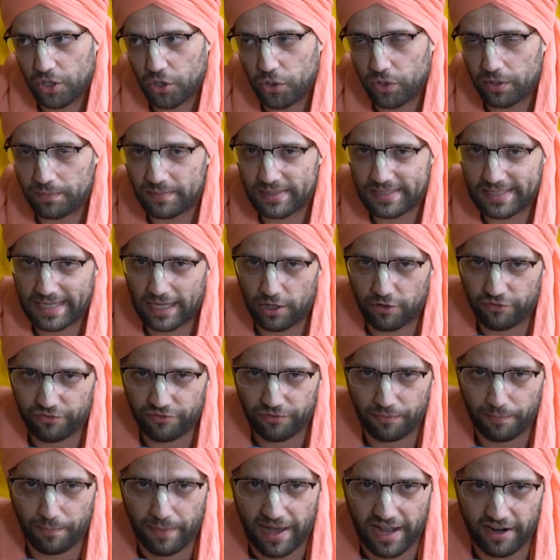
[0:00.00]
who
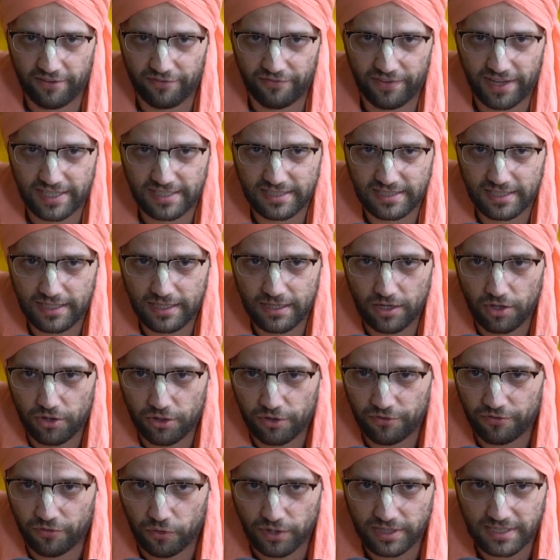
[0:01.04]
himself manifested
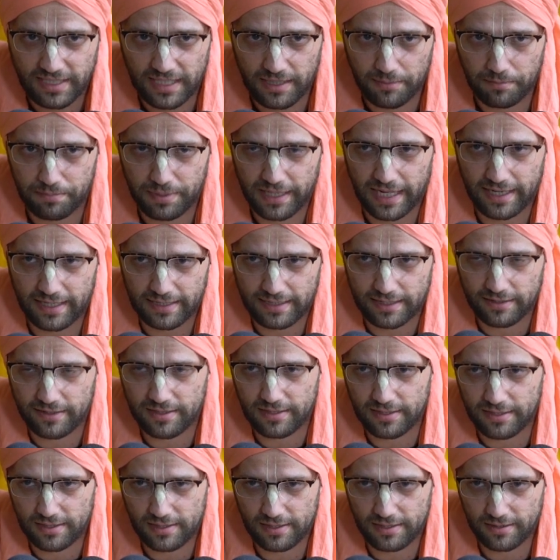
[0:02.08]
the 14 planetary
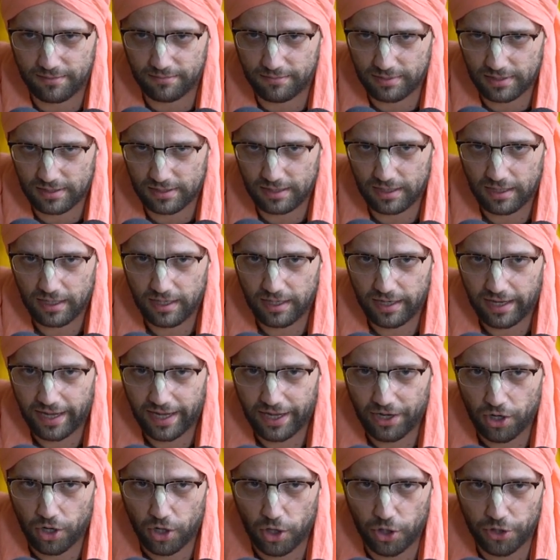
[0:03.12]
systems
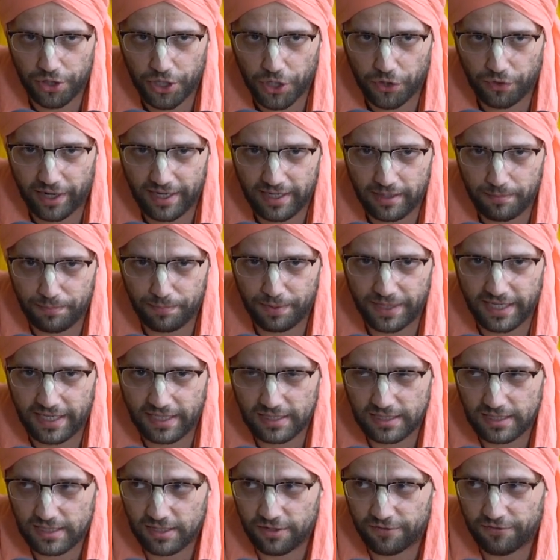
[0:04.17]
and all the created
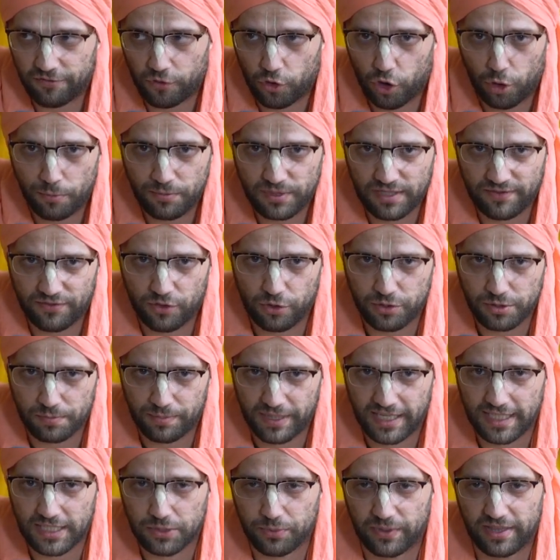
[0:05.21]
beings, the forms of those
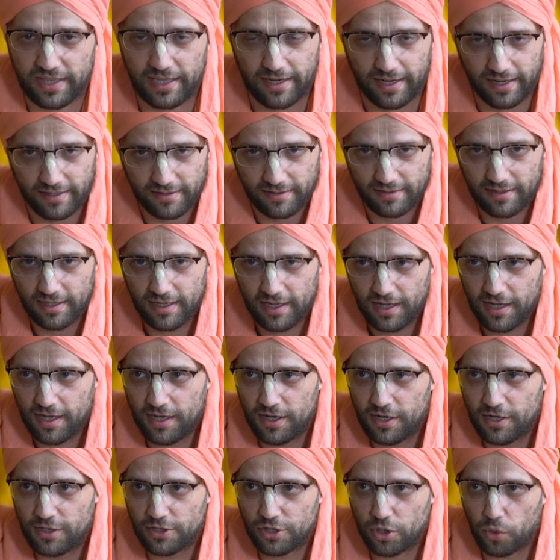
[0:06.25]
beings within it.
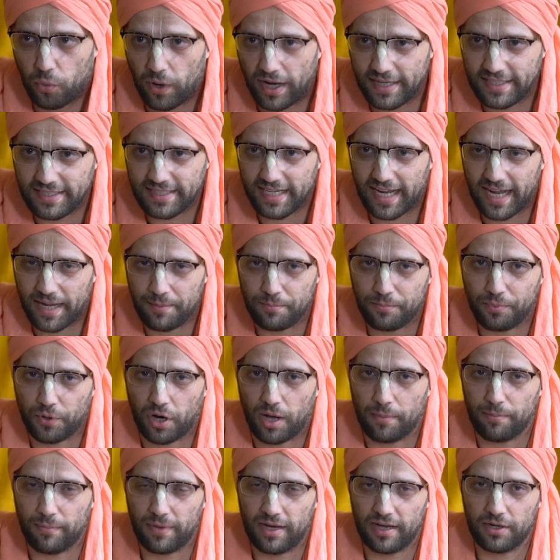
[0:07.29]
So one time
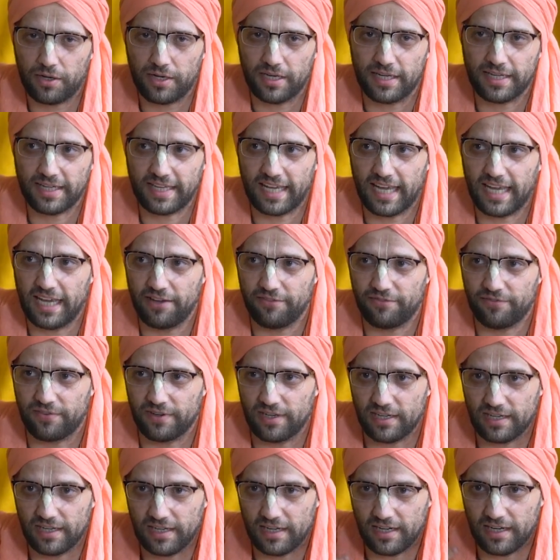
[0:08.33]
Brahma gave
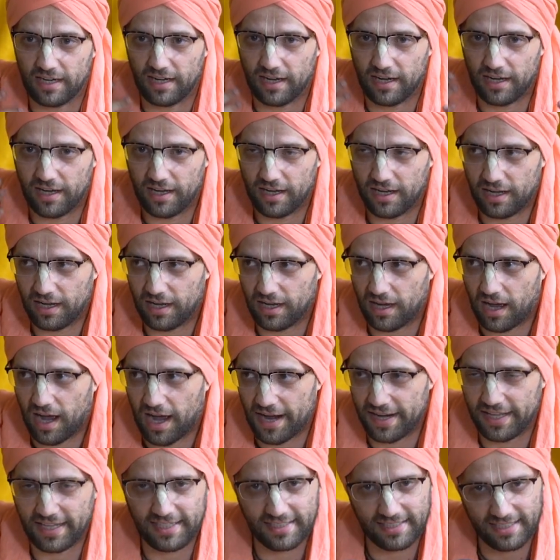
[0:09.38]

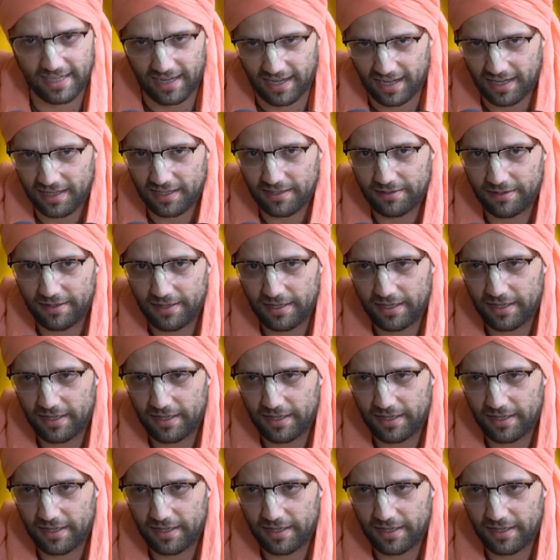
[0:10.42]
Harikata